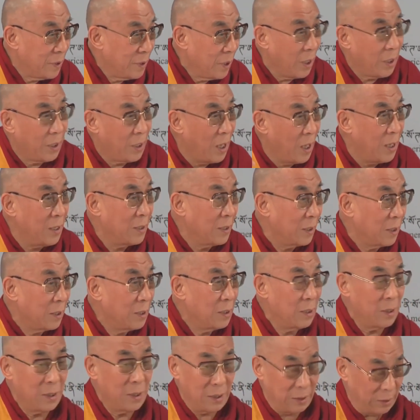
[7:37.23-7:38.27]
Again,
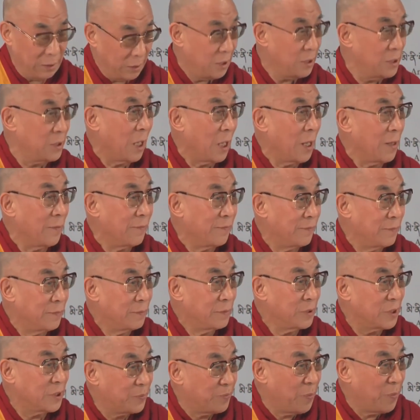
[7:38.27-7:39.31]
this life
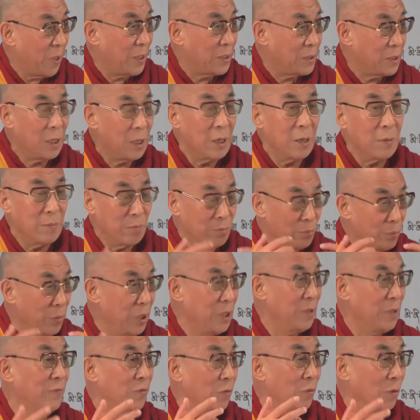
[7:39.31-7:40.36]
spent
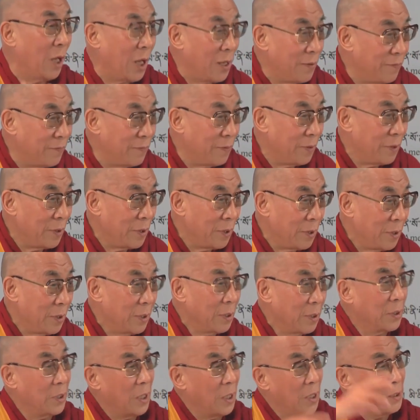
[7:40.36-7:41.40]
meaningful life,
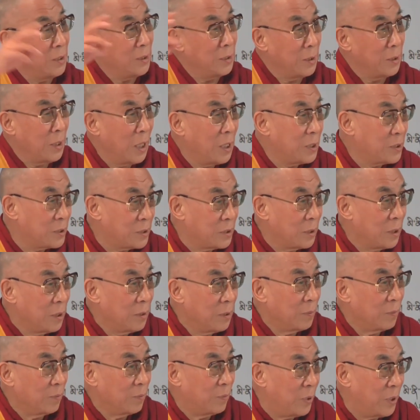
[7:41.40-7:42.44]
then next
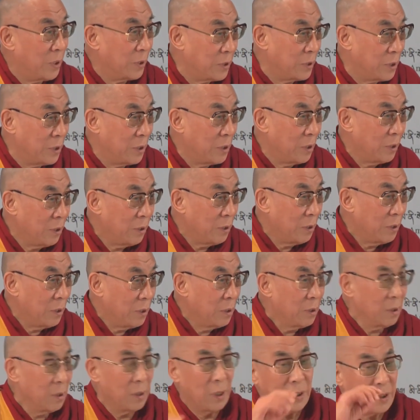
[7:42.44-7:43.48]
birth,
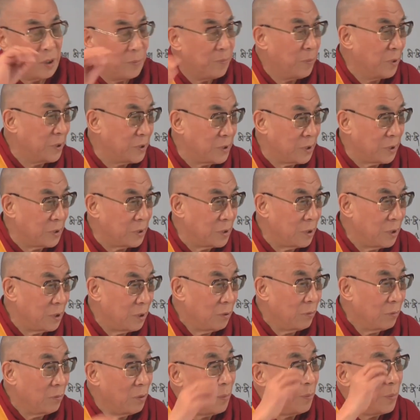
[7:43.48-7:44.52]
100%
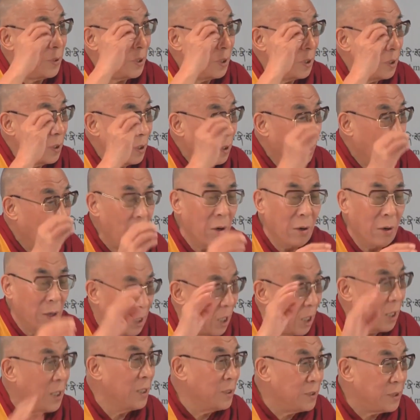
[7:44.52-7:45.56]
will be
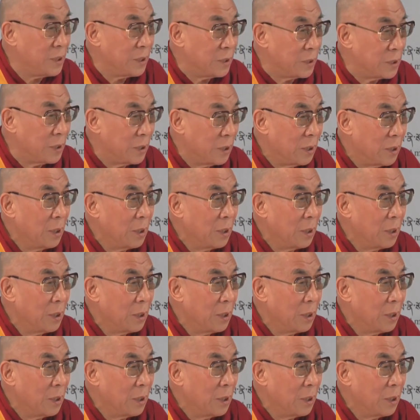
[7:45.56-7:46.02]
guaranteed